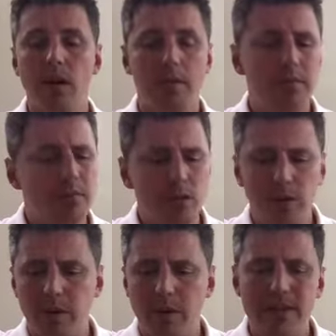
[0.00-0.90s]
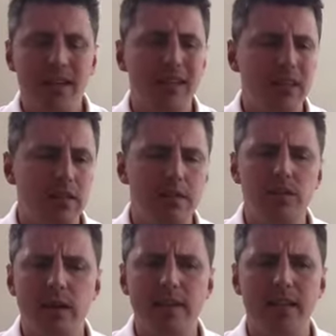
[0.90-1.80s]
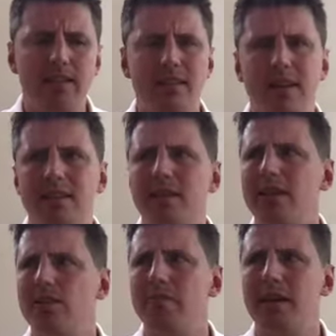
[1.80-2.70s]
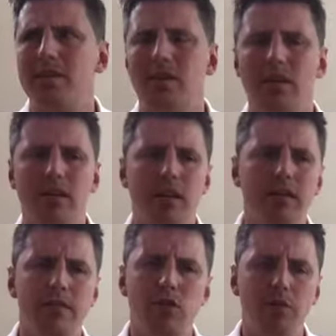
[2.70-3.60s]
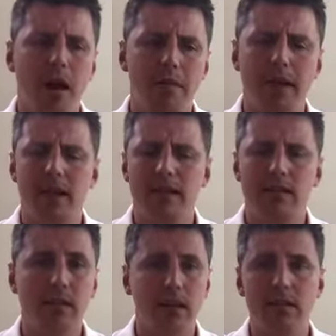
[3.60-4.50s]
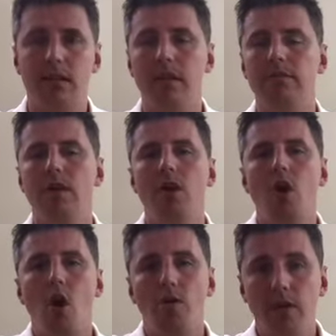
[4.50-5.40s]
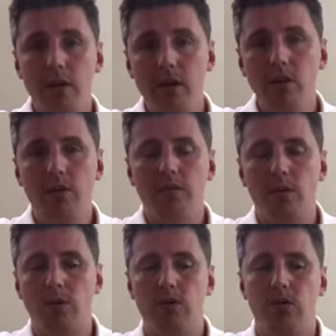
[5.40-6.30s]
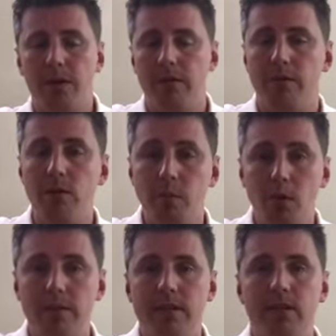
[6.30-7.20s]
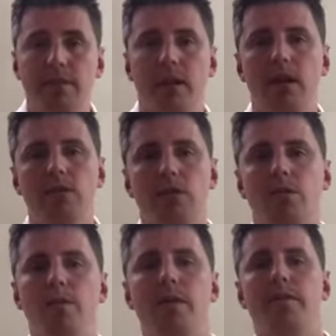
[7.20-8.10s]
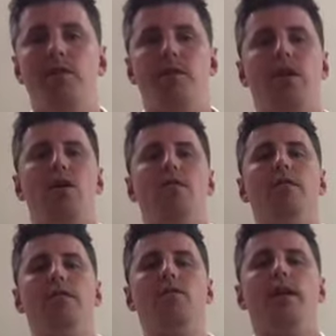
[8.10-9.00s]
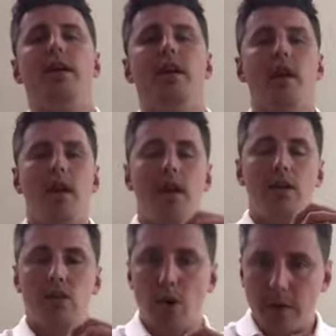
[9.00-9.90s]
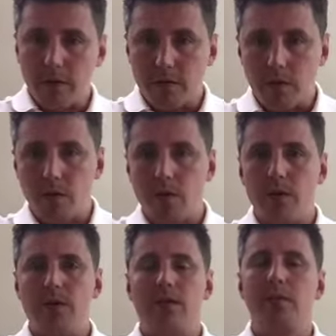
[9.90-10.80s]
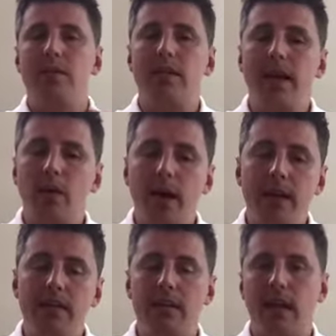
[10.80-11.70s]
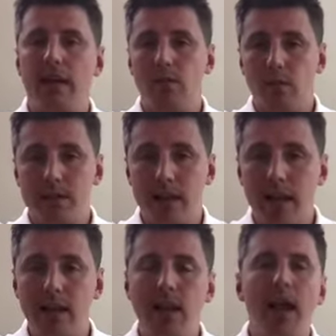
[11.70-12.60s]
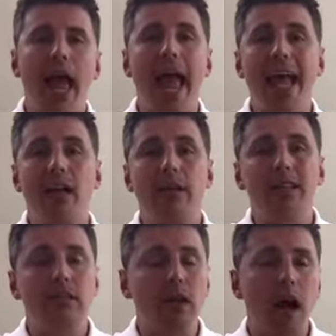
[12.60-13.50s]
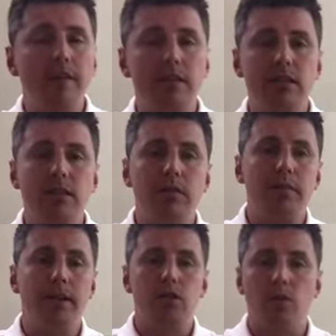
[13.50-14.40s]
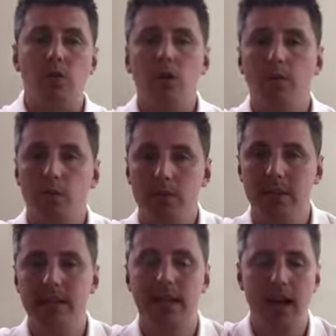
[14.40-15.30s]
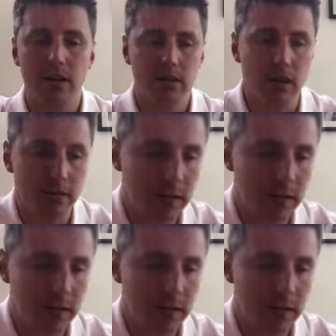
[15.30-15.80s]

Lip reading: including ways how to individualize exercise selection based on individual biomechanics, a ton of stuff. Really looking forward to doing a few more of these seminars. So what we're going to be doing over this week is going through some of the takeaways that everyone's had, and I'm going to dive into them into a lot more detail. So